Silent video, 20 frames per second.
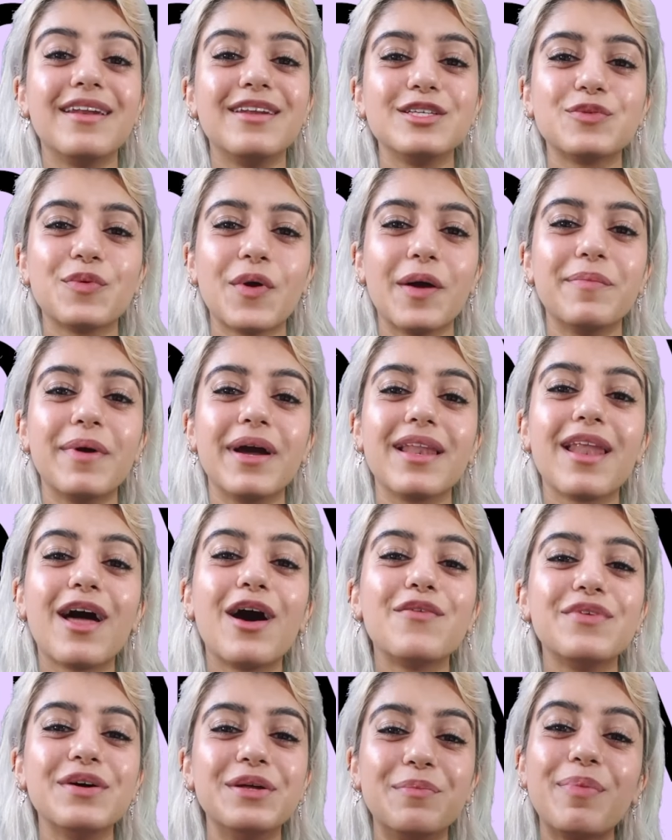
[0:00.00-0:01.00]
and it's where my
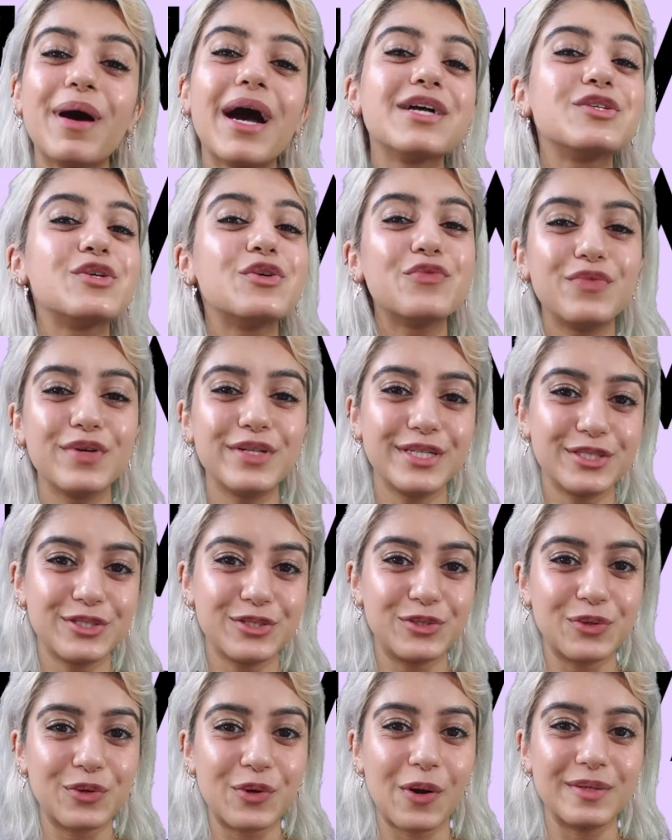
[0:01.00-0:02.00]
love and passion for
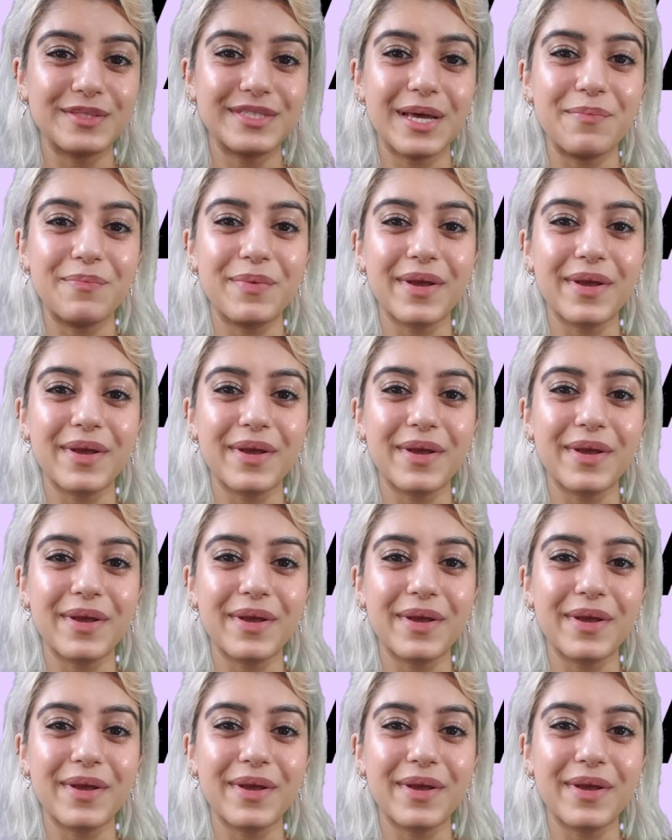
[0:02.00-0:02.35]
digital content